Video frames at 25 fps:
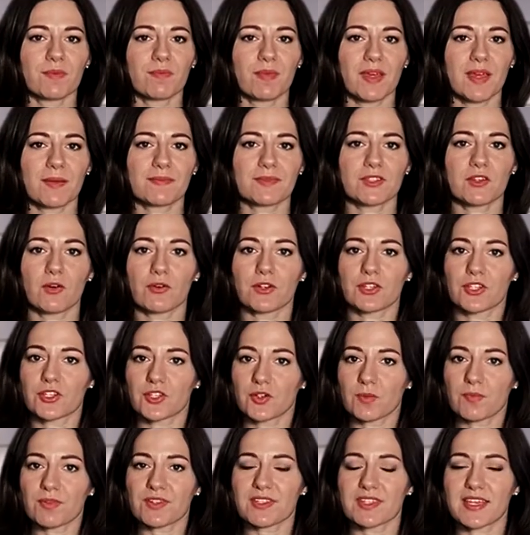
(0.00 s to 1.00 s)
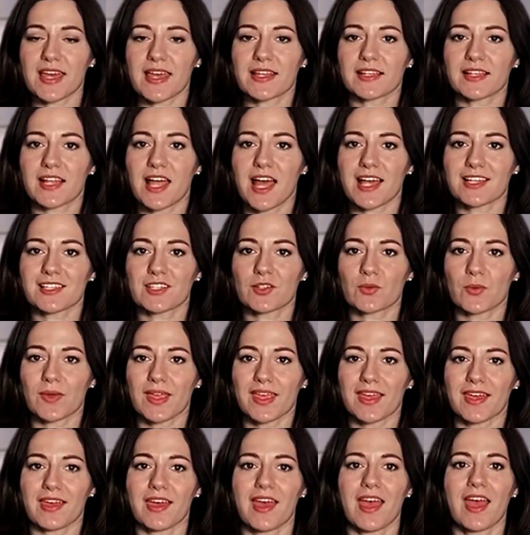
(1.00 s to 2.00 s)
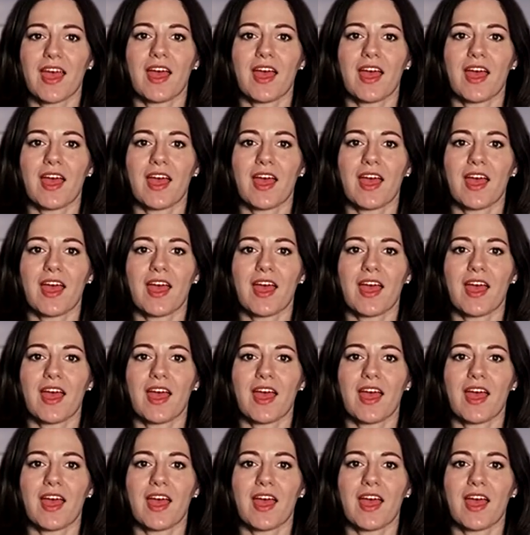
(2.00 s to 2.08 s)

pips or two percent last week.